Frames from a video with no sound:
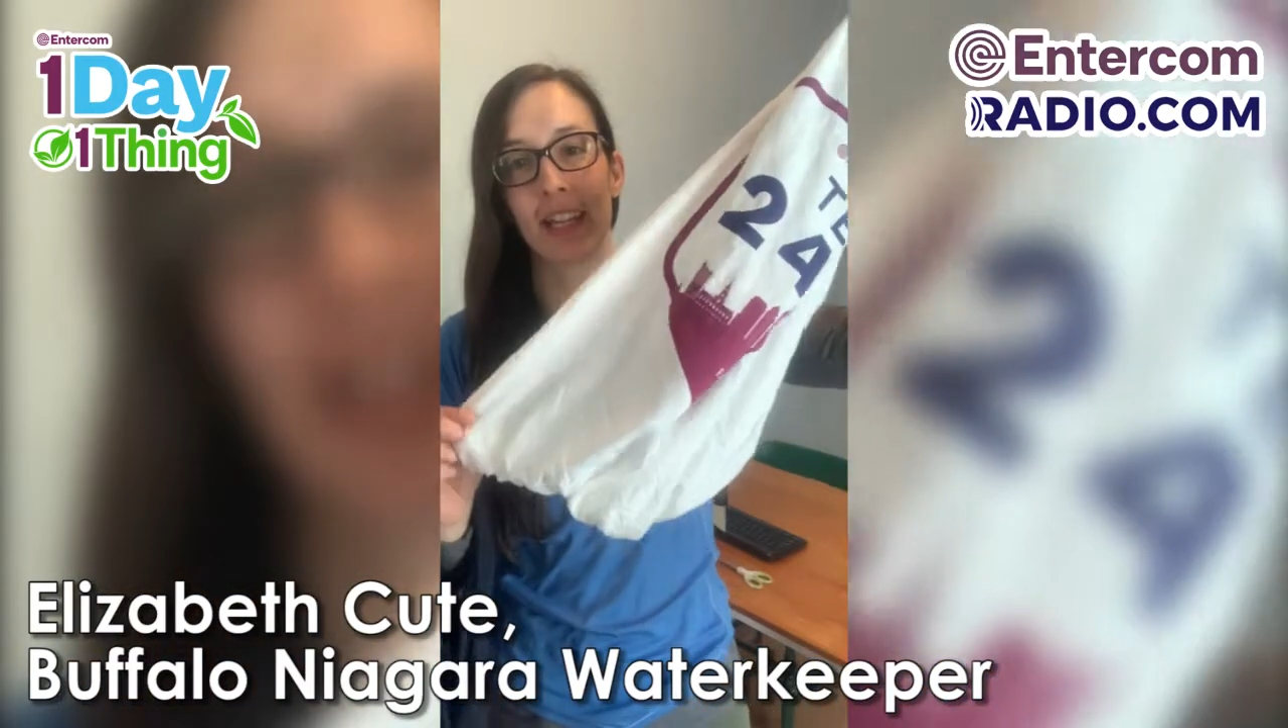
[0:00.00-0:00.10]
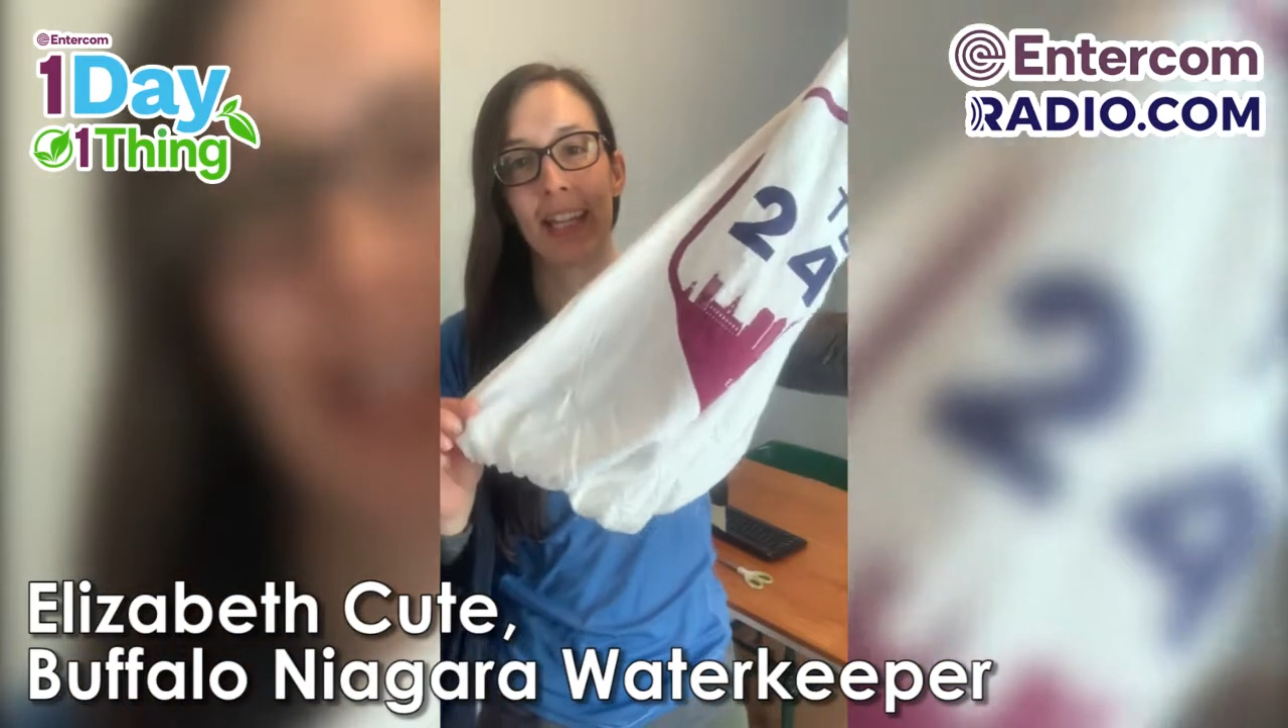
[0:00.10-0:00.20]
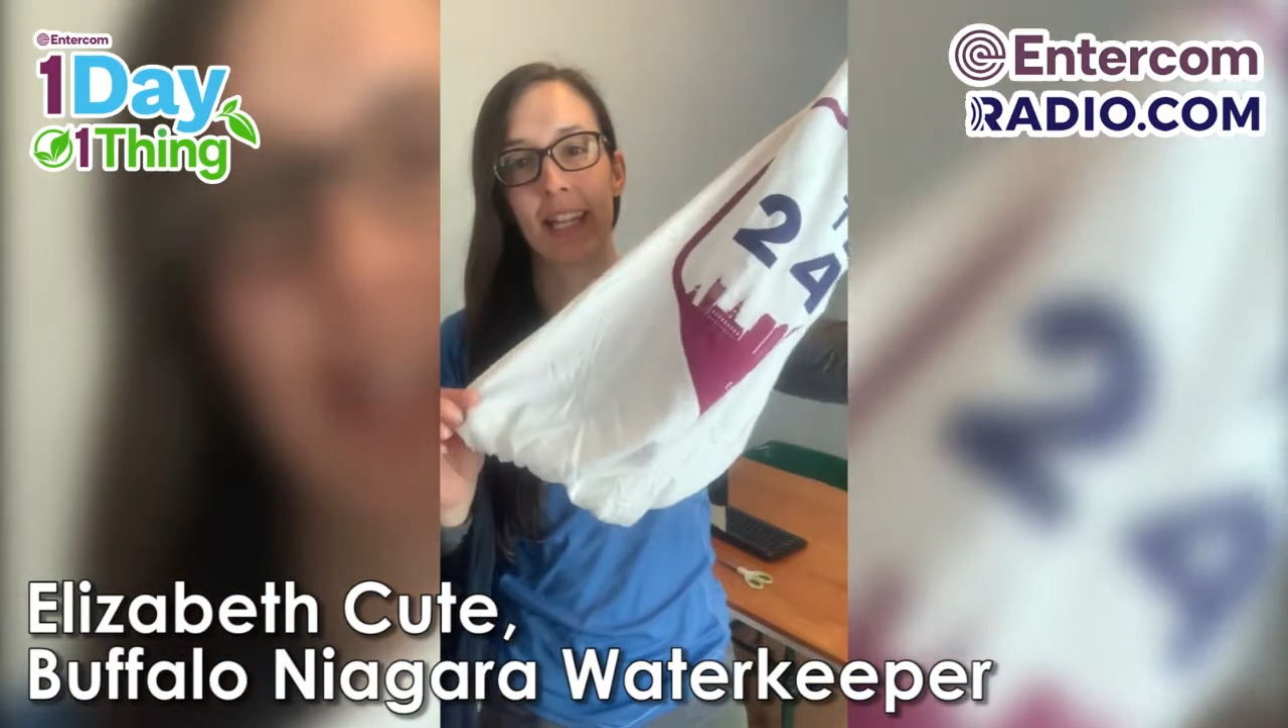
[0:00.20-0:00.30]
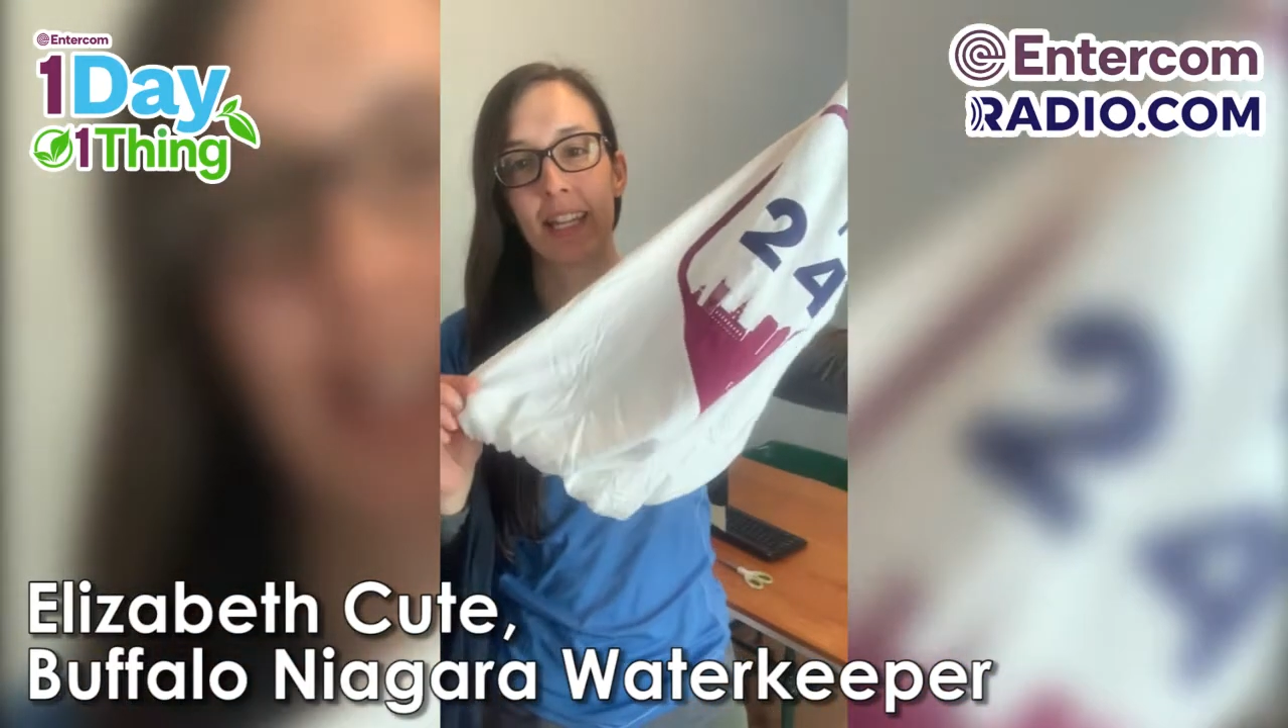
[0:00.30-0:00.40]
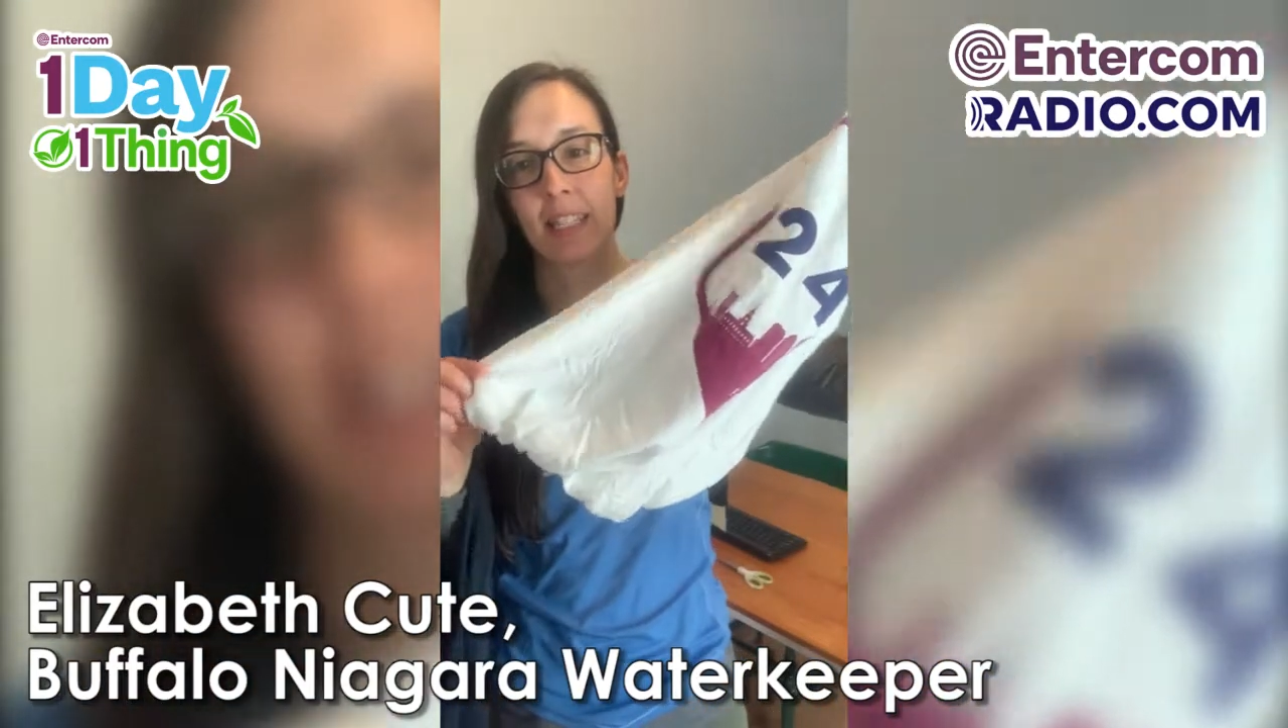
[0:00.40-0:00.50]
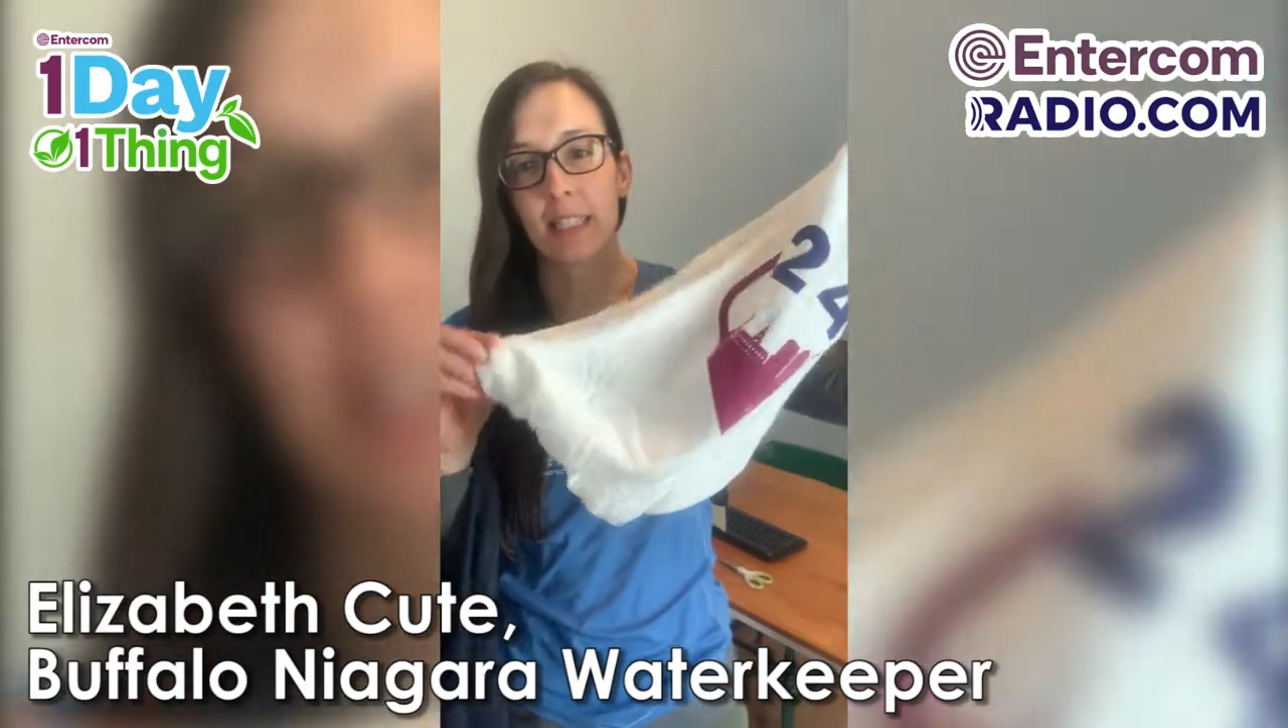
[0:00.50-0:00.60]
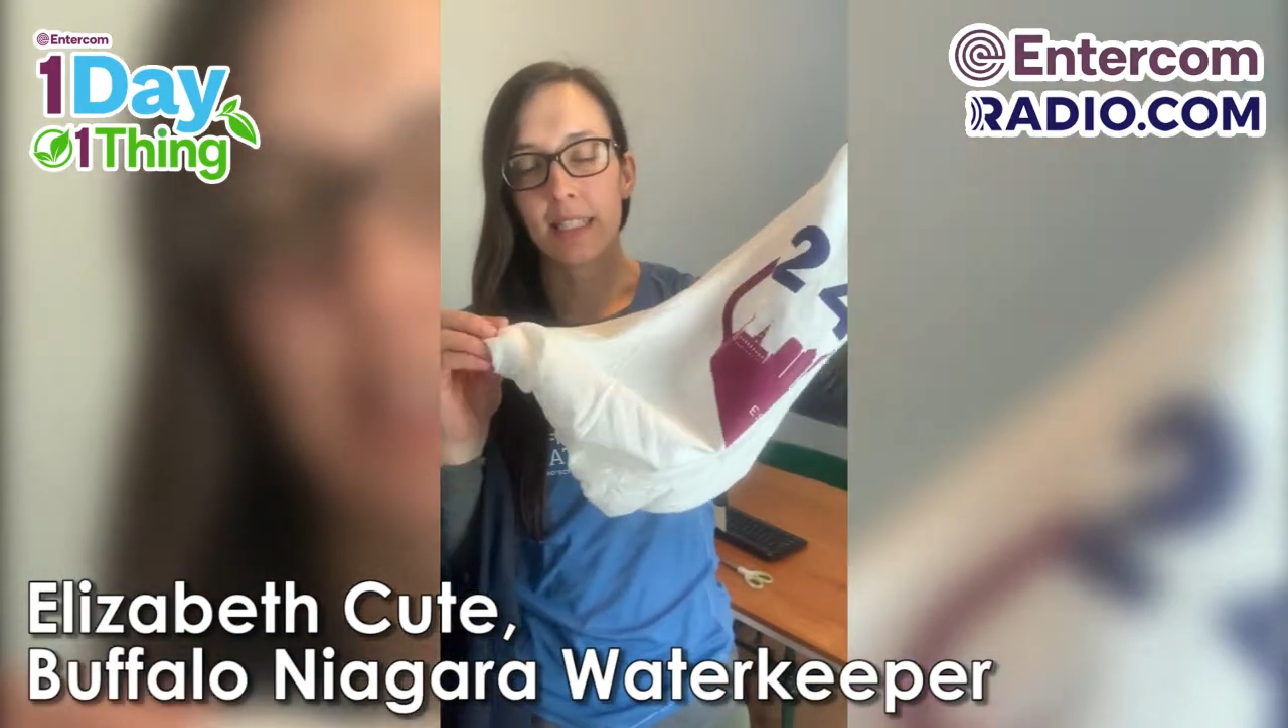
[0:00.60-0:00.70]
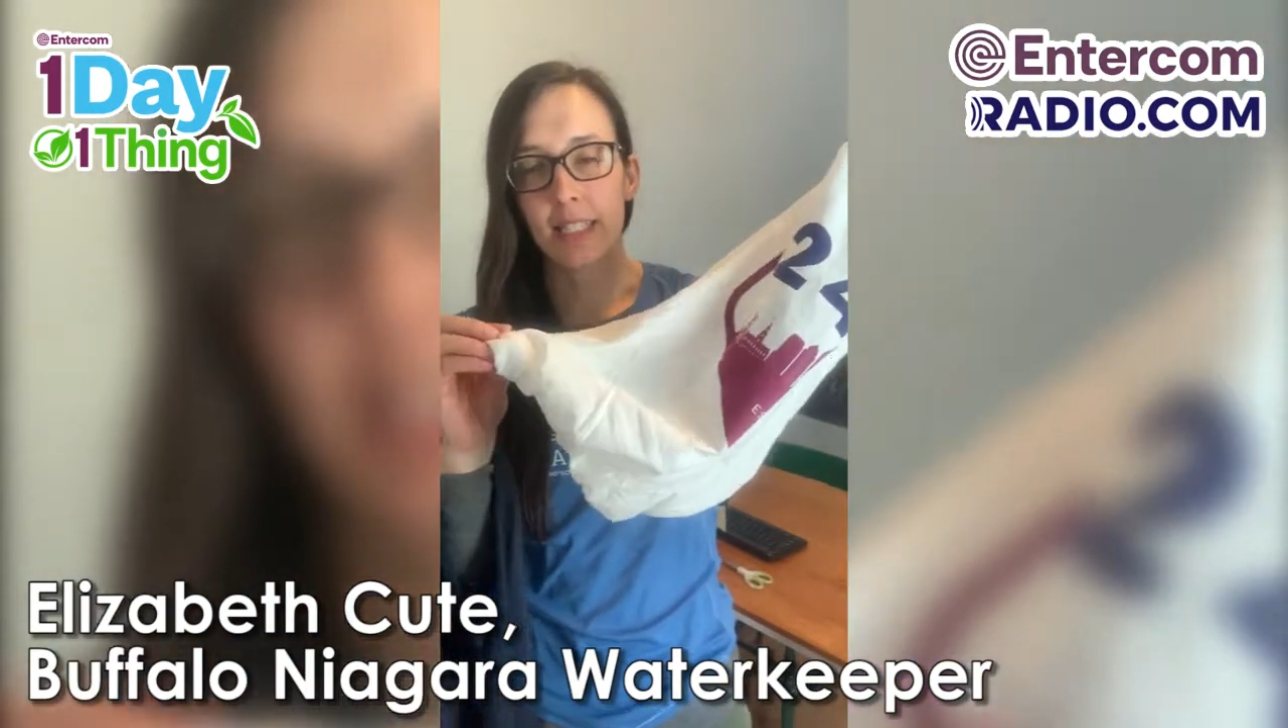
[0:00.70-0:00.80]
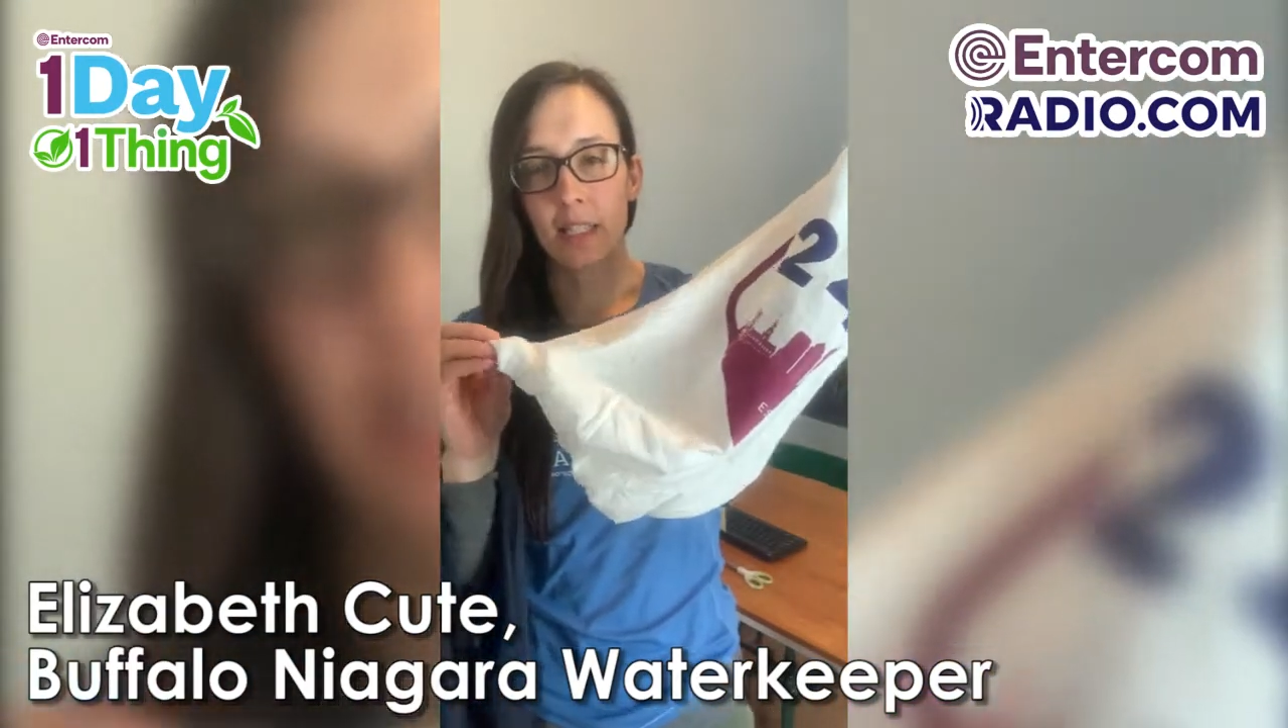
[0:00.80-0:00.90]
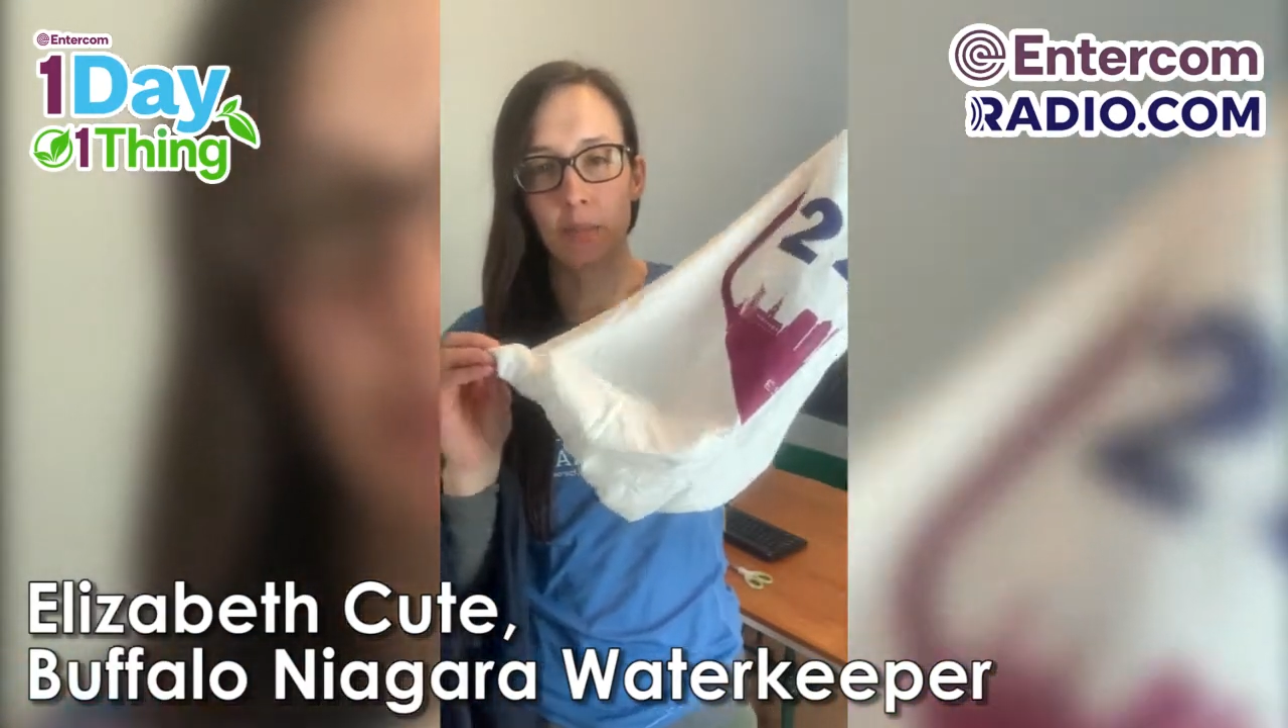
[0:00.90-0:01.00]
a
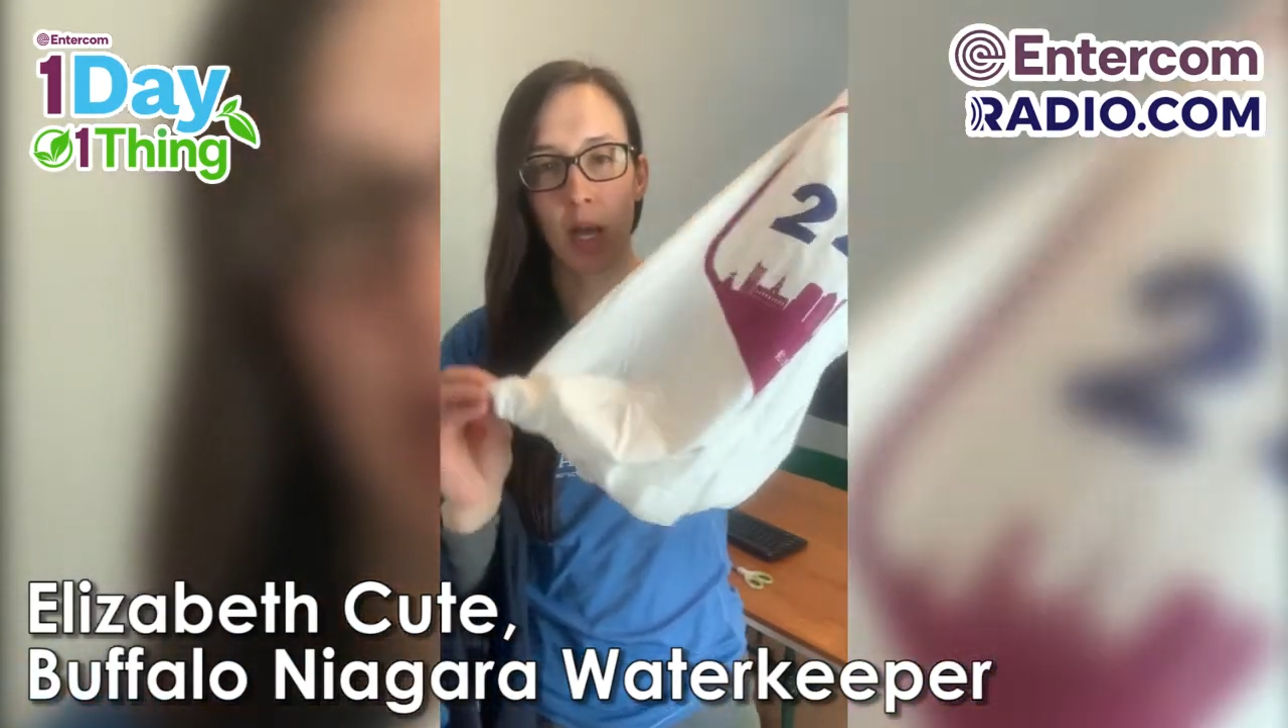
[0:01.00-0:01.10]
clean